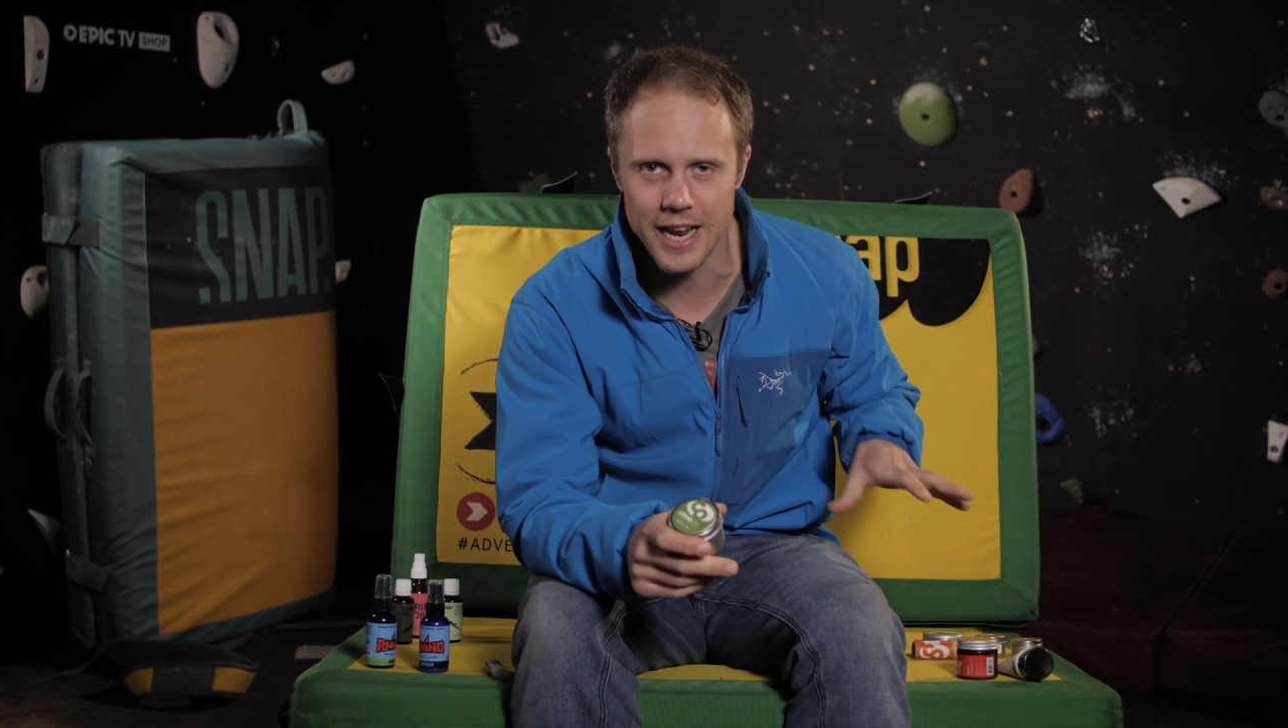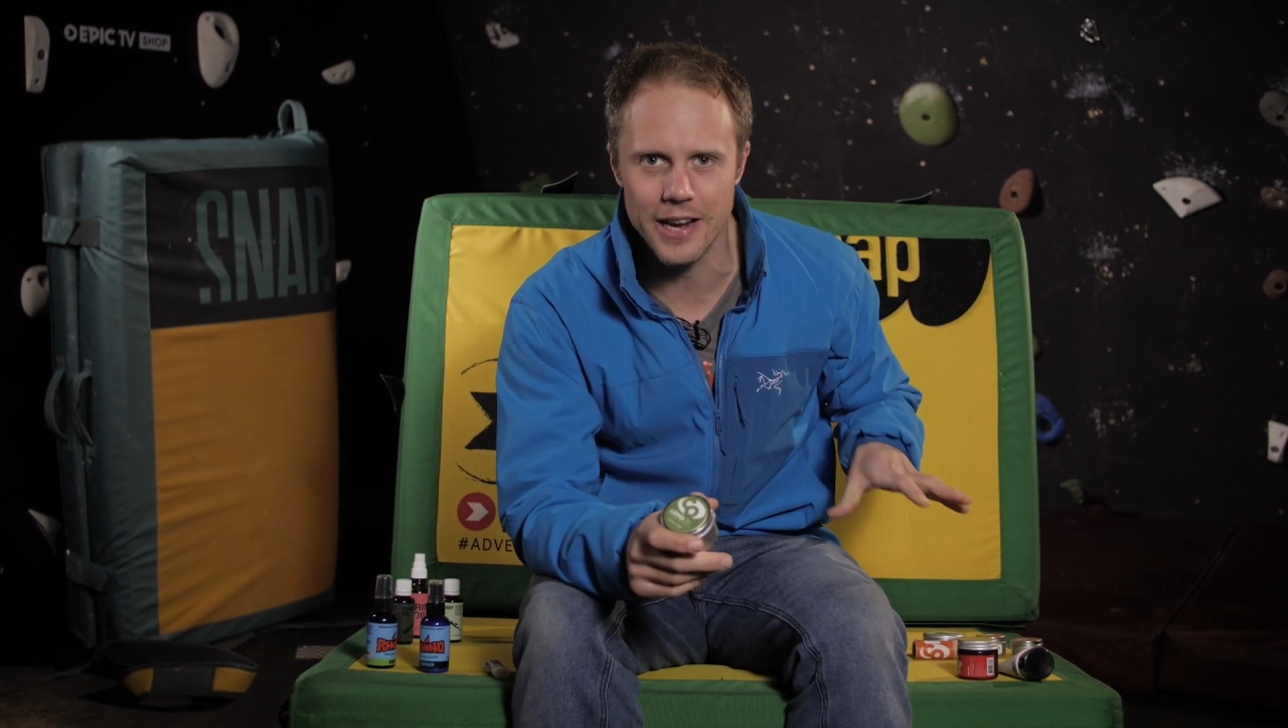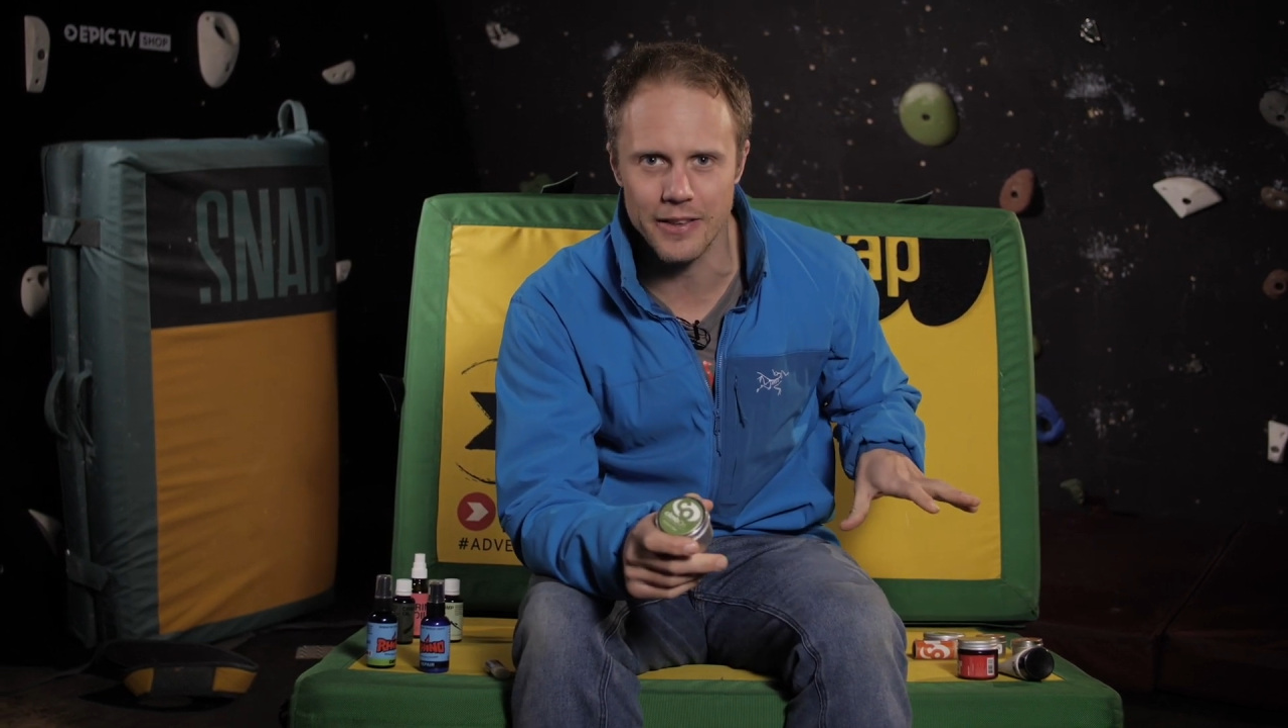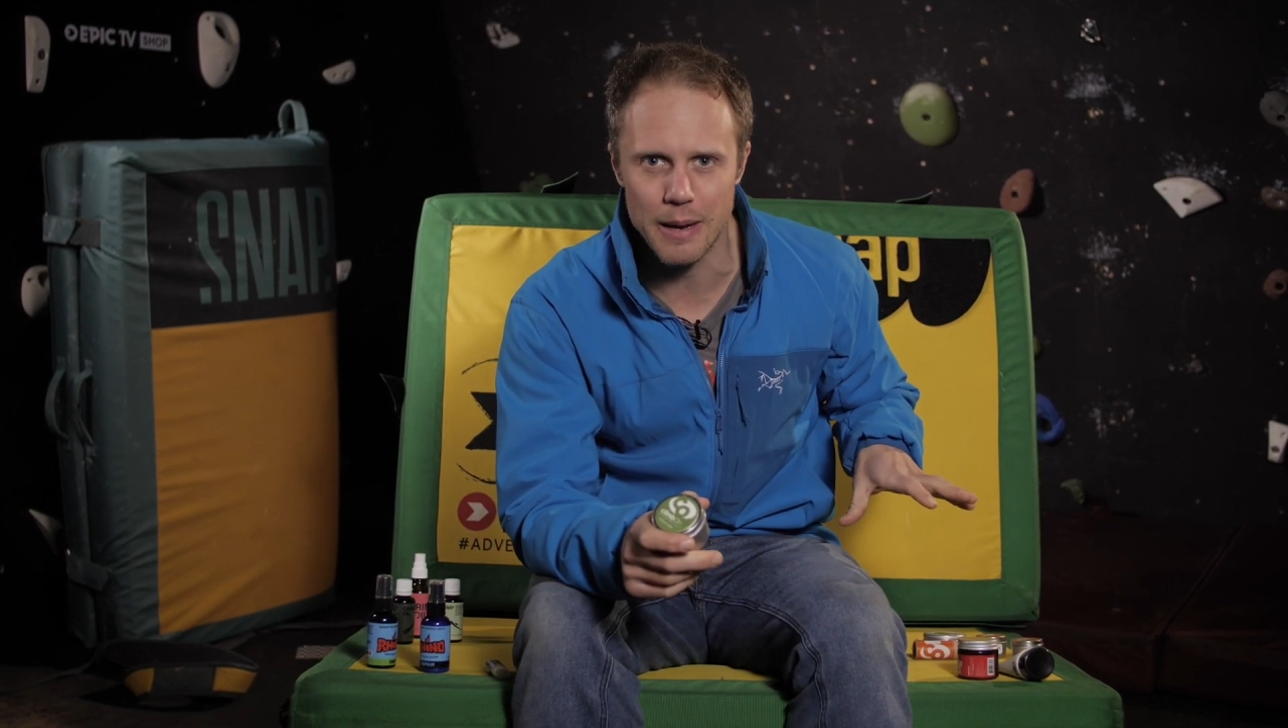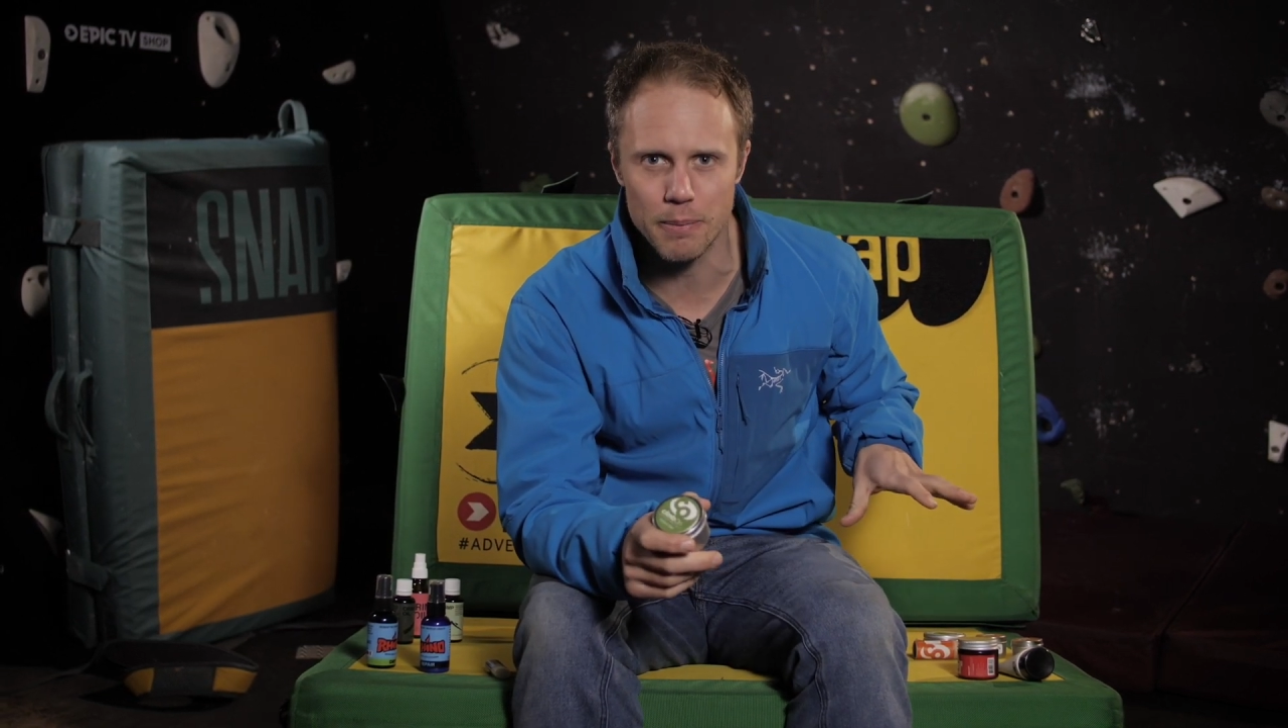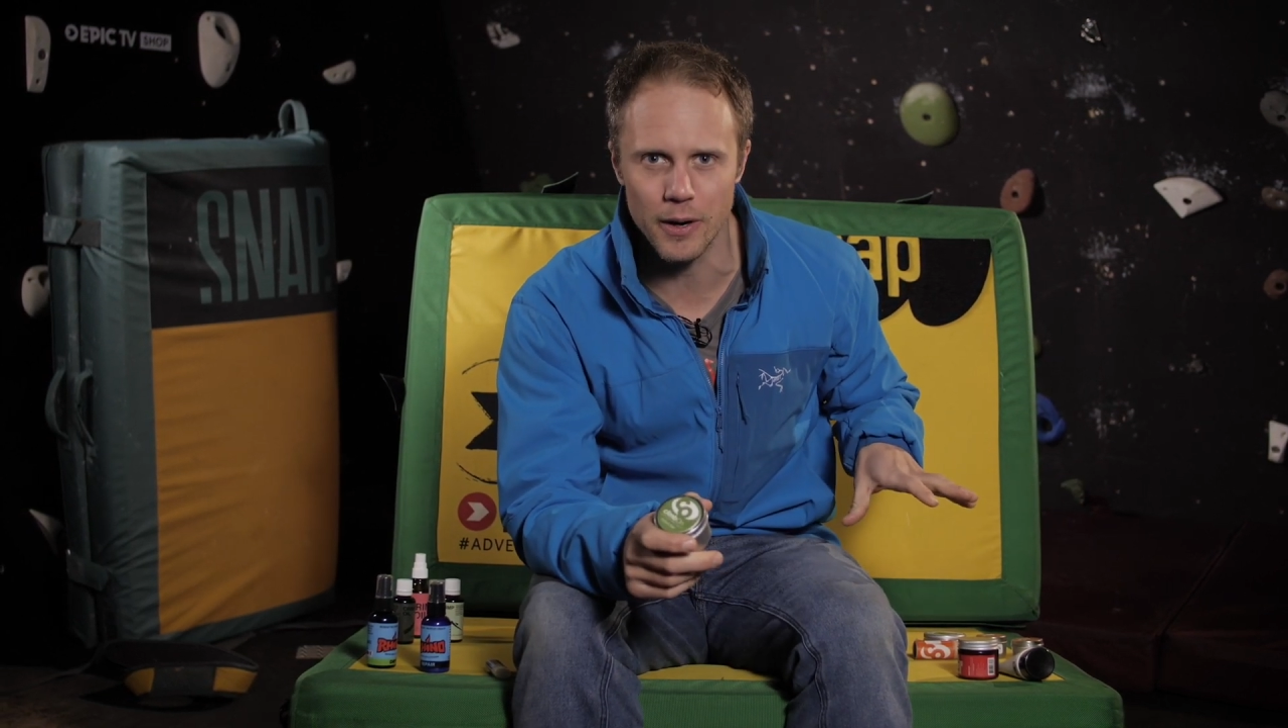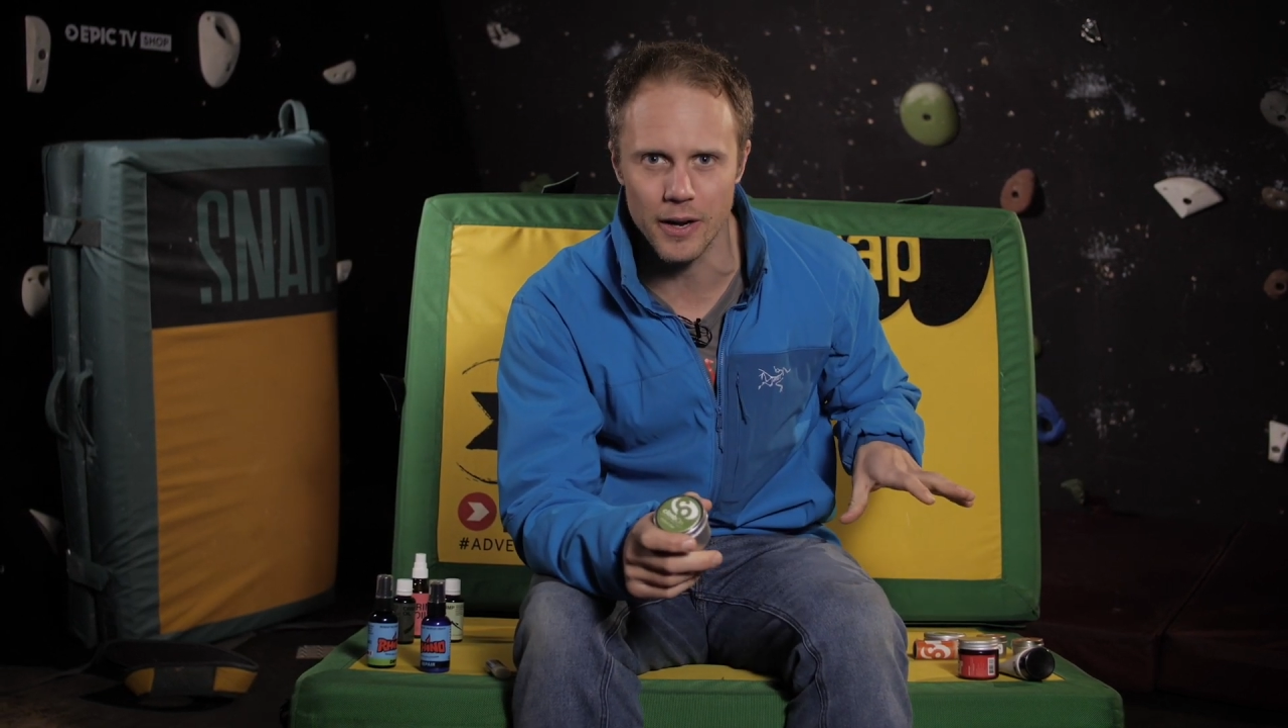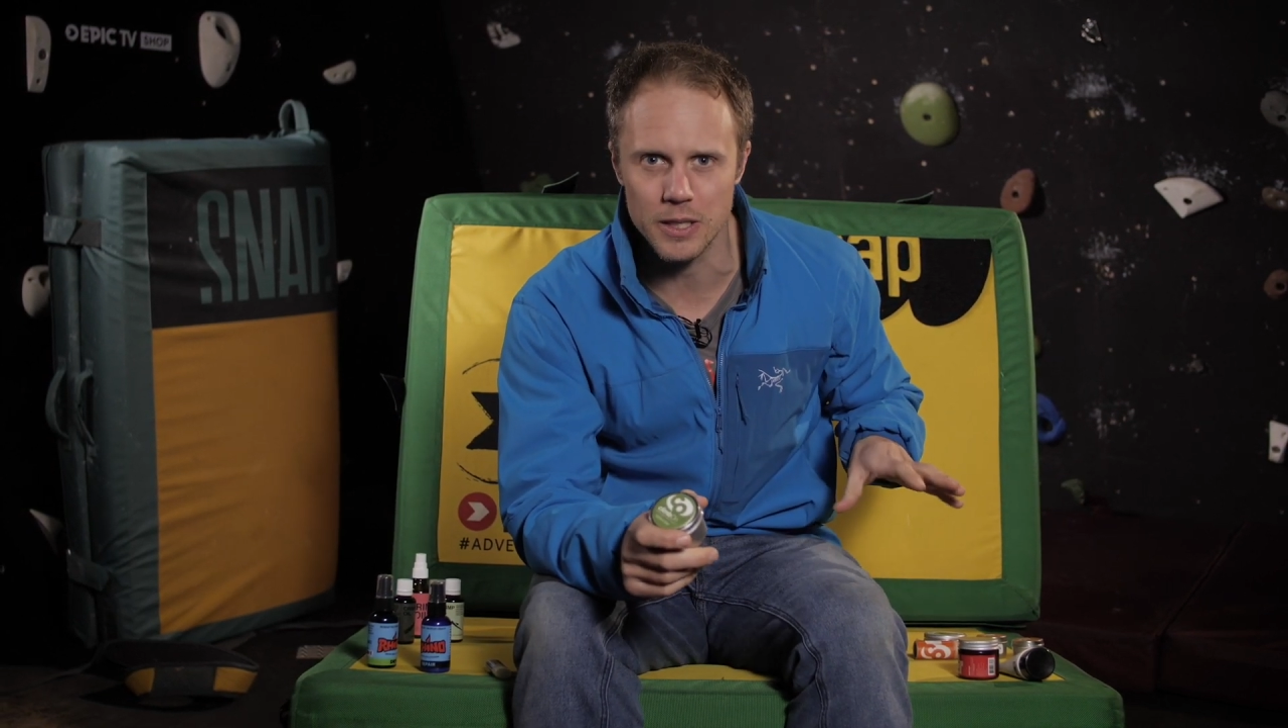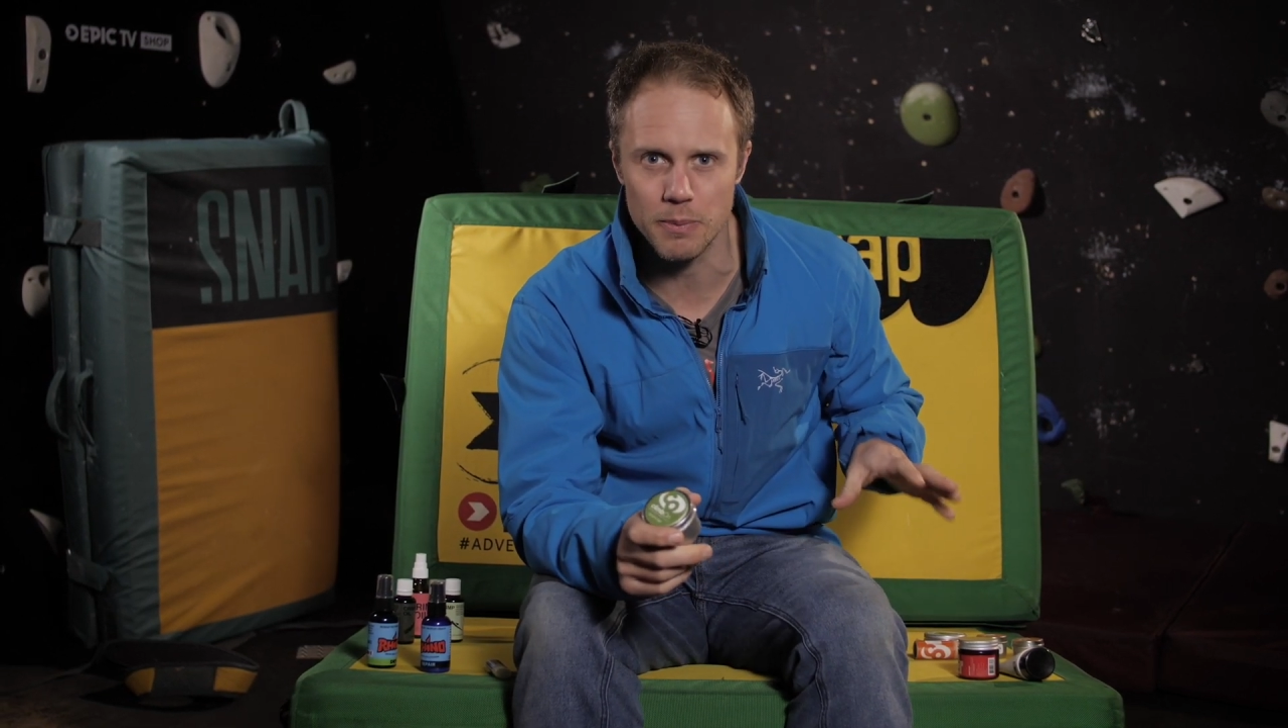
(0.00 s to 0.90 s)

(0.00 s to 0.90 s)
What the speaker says: any of their products,